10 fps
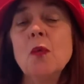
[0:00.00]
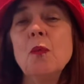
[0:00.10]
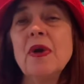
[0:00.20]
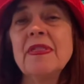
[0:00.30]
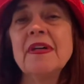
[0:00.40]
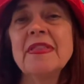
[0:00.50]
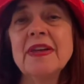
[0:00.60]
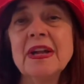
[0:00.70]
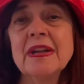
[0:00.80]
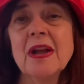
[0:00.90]
with
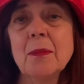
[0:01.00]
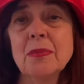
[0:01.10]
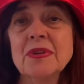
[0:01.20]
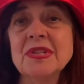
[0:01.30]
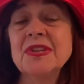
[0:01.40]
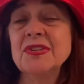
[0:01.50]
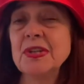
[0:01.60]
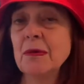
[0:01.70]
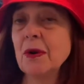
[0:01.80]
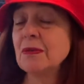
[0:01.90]
the numbers
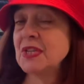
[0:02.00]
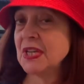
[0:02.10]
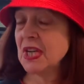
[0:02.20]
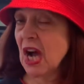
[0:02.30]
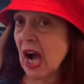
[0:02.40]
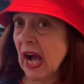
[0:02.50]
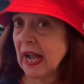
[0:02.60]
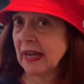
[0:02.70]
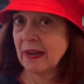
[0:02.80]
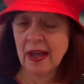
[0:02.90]
zero to
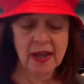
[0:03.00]
nine.